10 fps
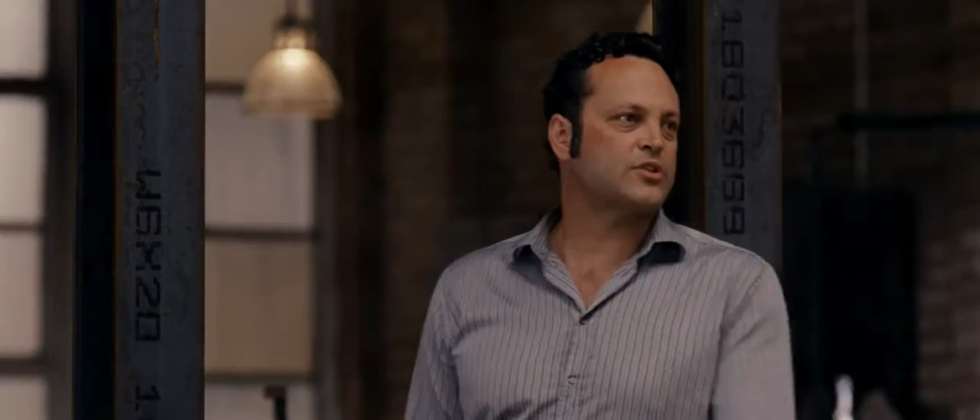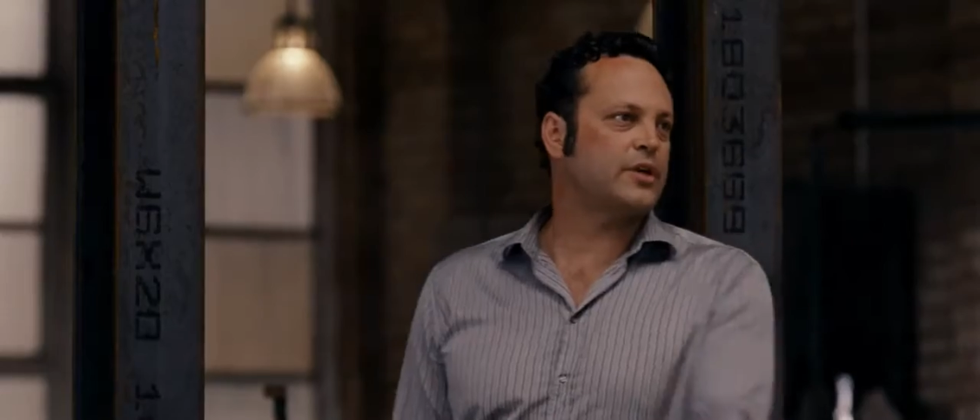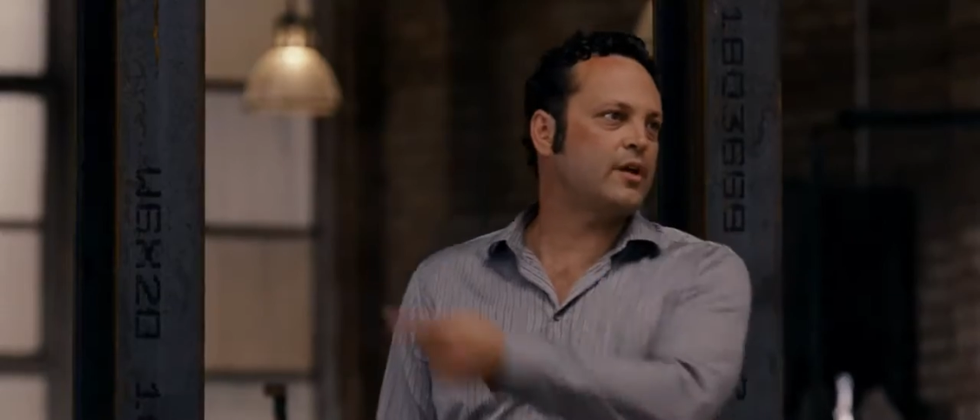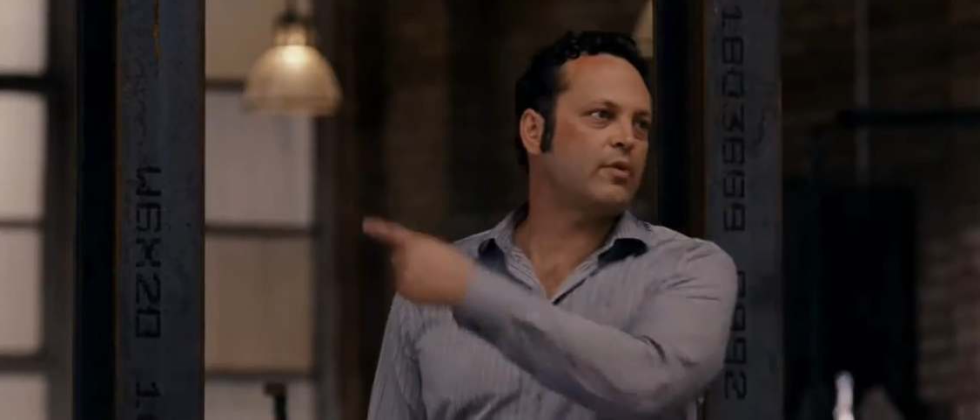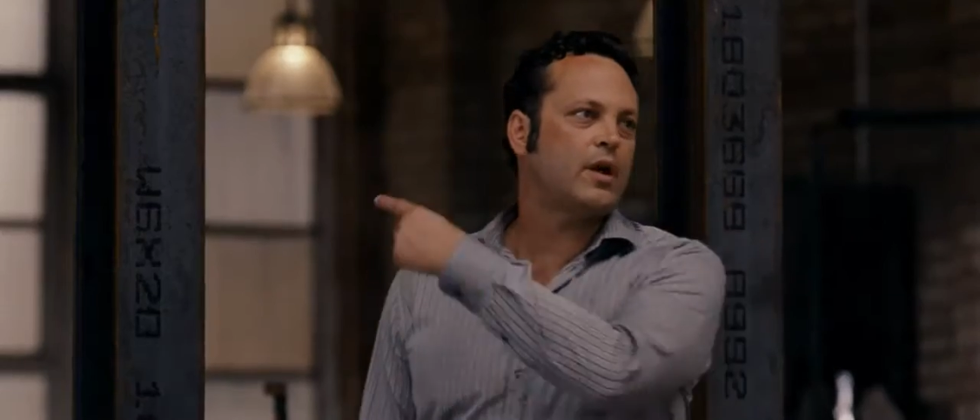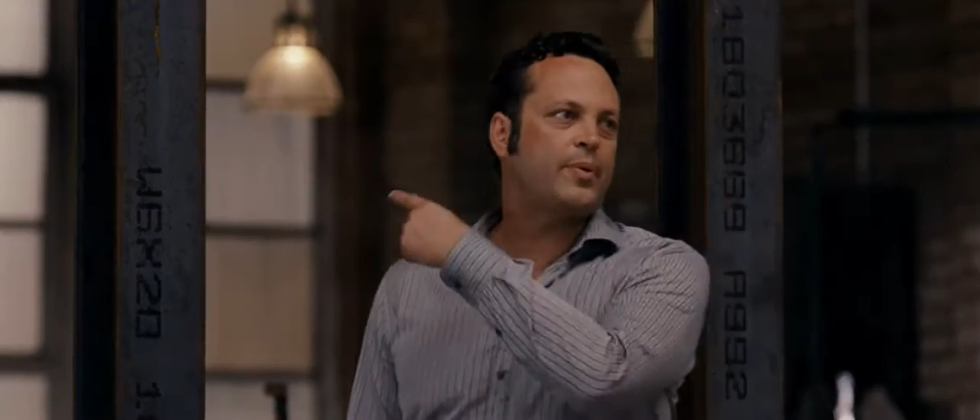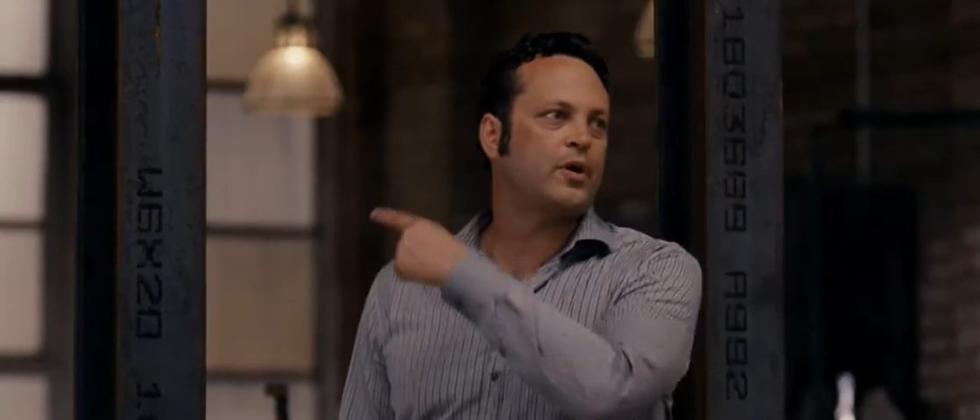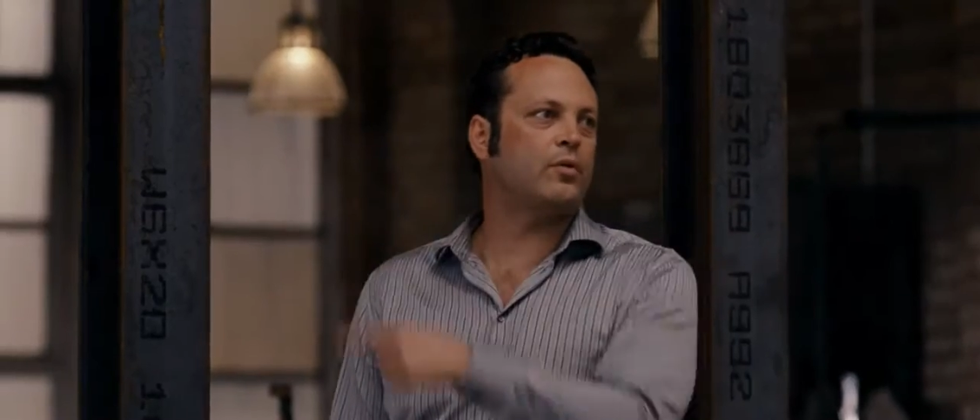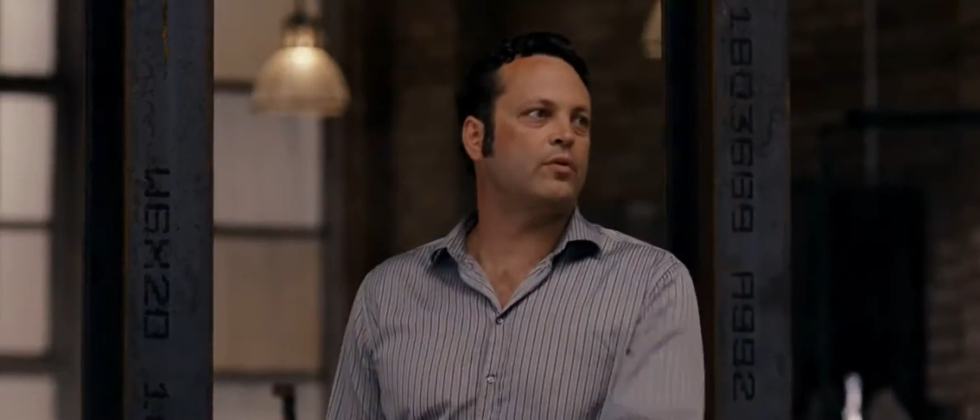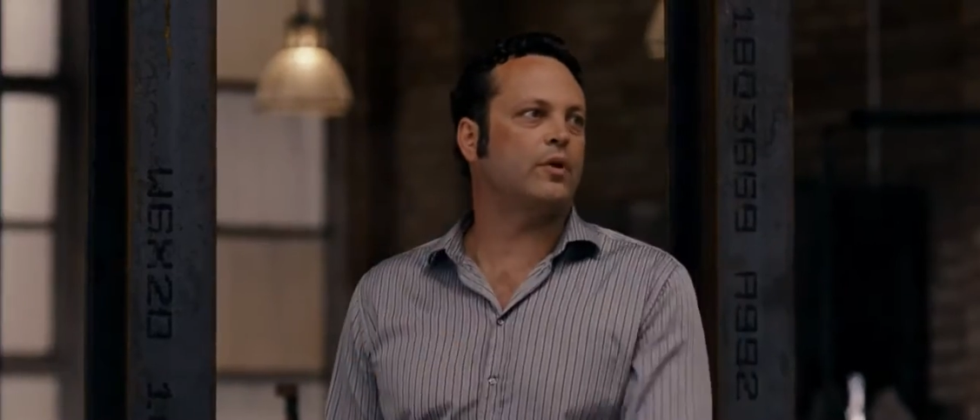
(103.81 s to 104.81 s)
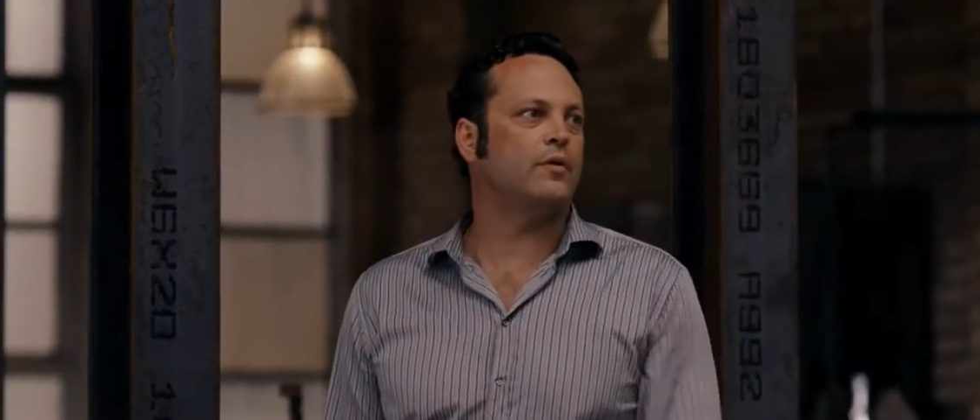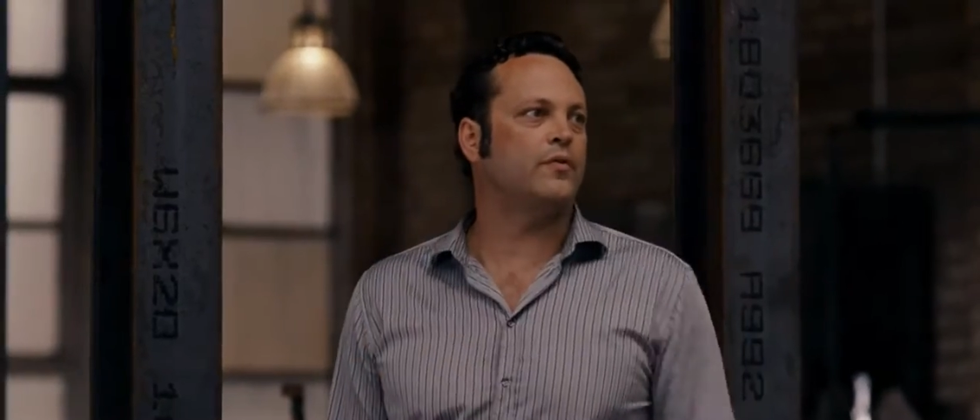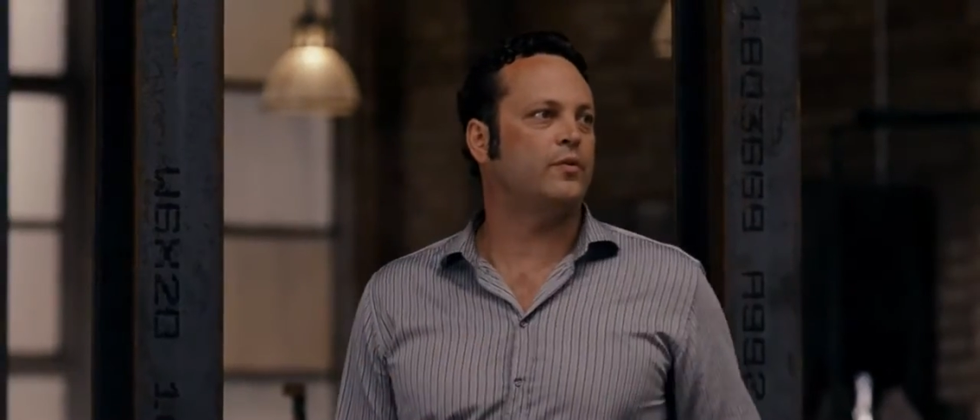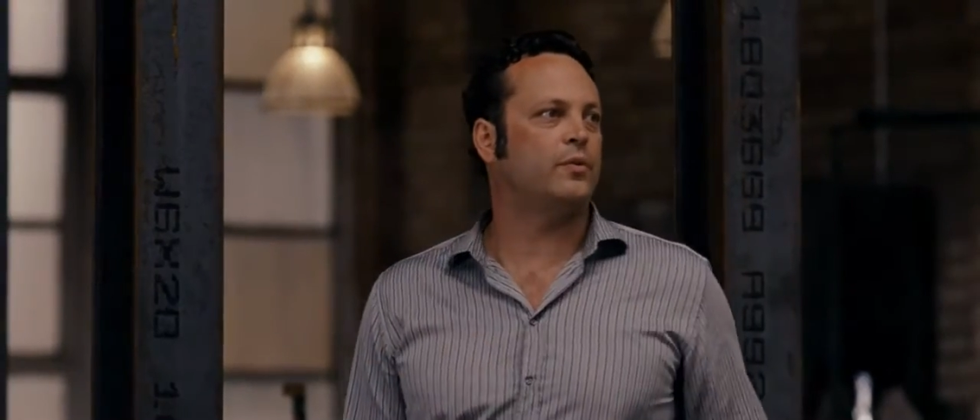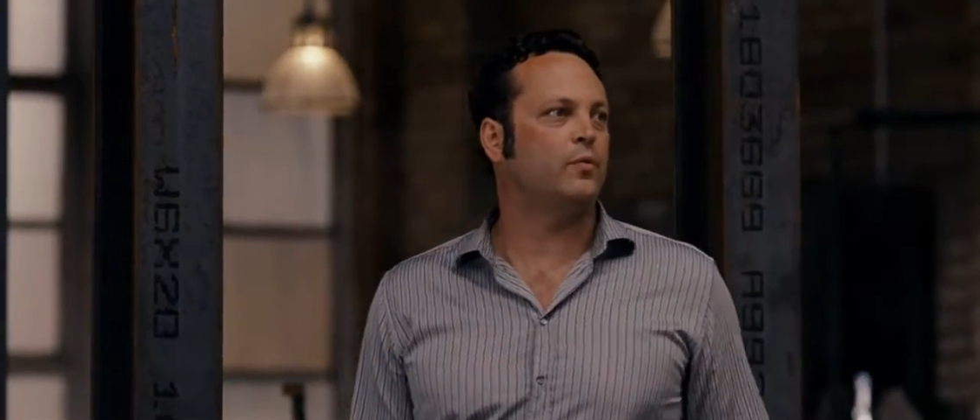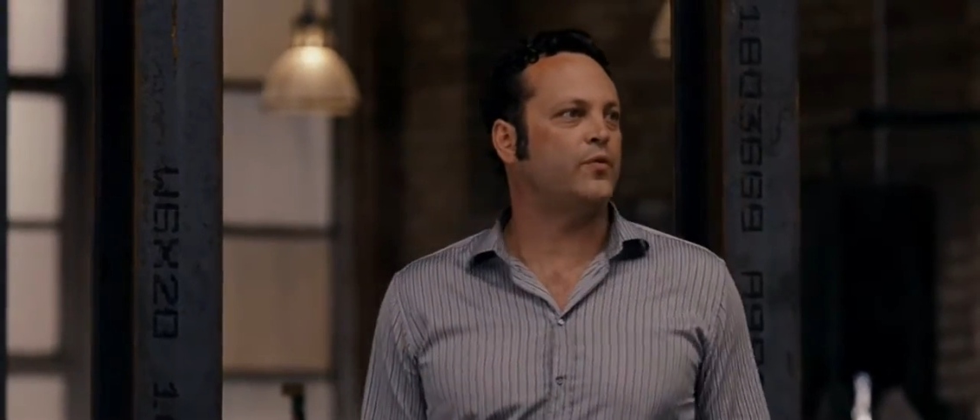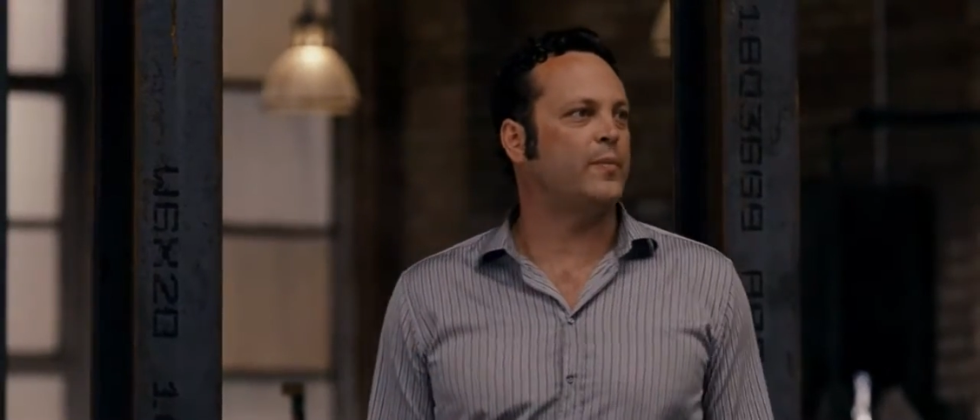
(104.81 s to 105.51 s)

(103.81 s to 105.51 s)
actually gonna run up here uh, for,